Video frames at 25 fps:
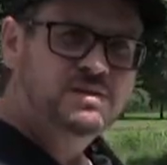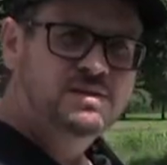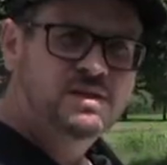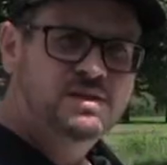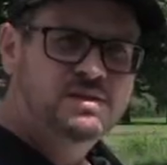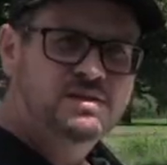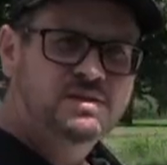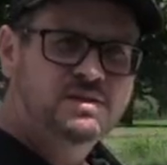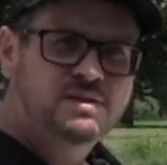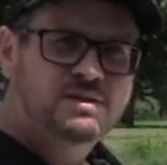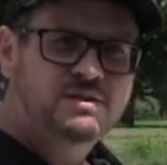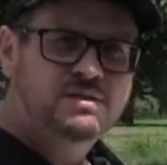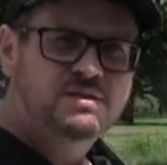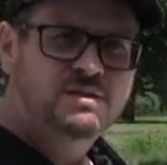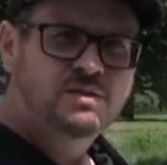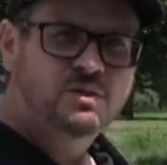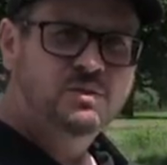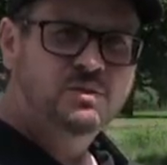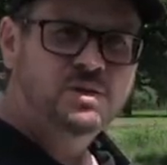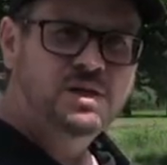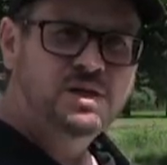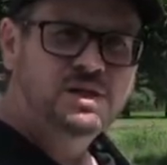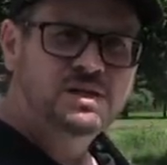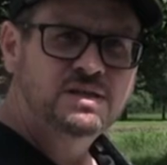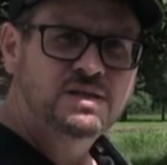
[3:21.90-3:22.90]
extensions
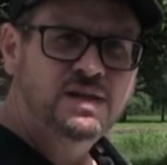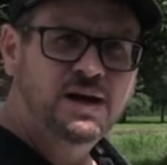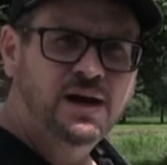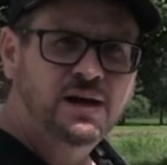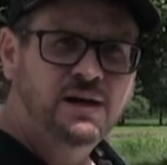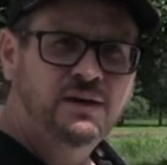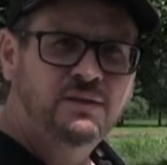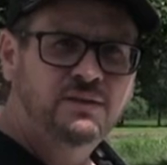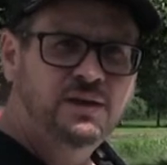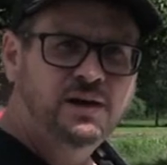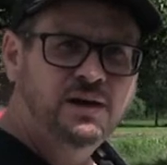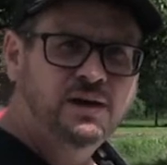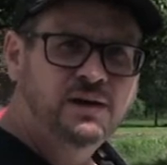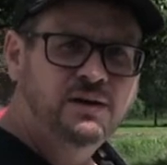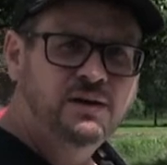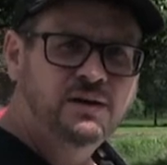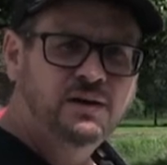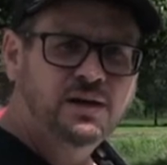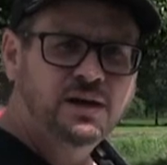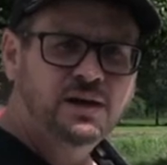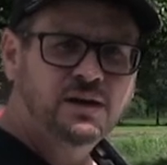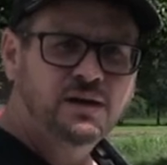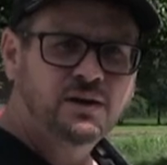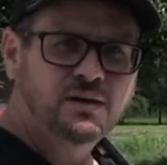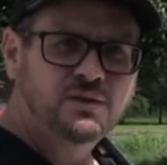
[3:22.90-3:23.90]
to reach down in there
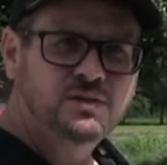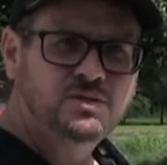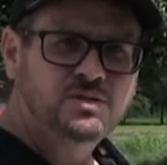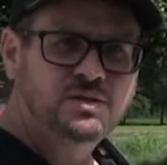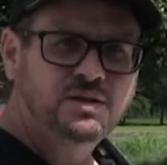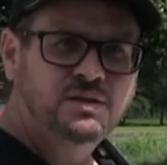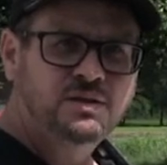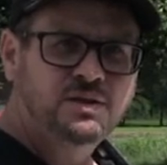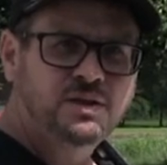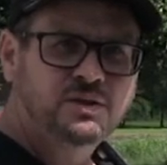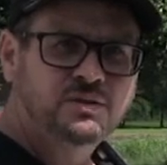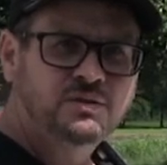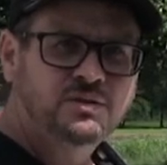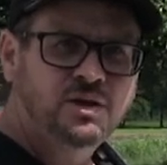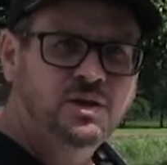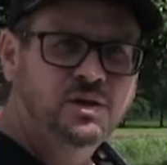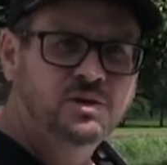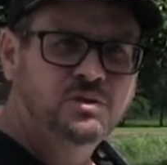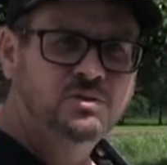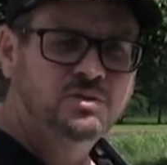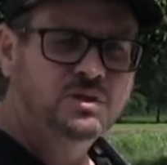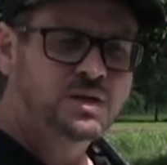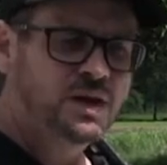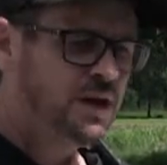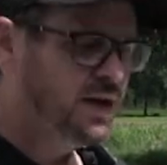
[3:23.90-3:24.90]
and loosen those
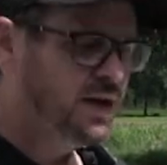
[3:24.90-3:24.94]
hose